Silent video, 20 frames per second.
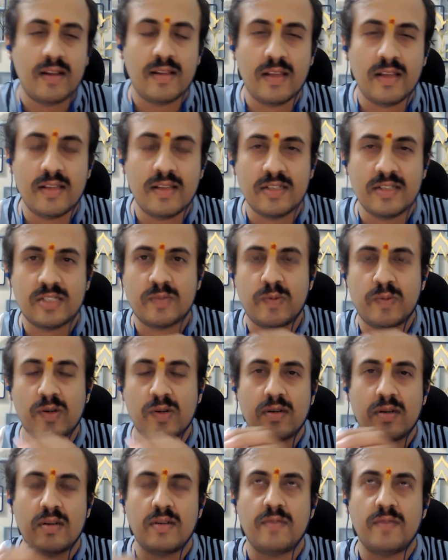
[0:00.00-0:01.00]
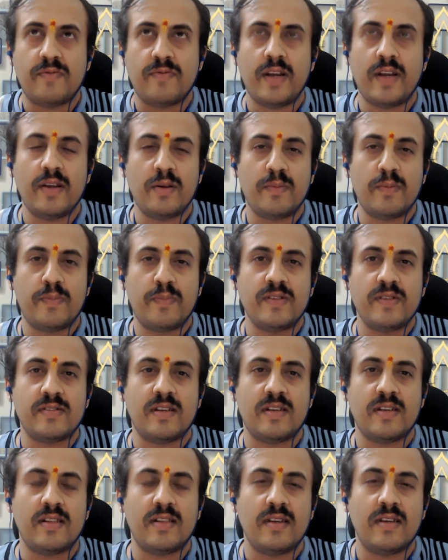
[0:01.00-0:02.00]
and they just put 5 rupees,
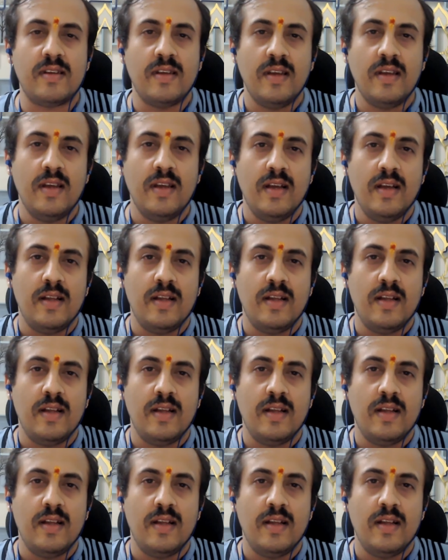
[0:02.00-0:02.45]
and they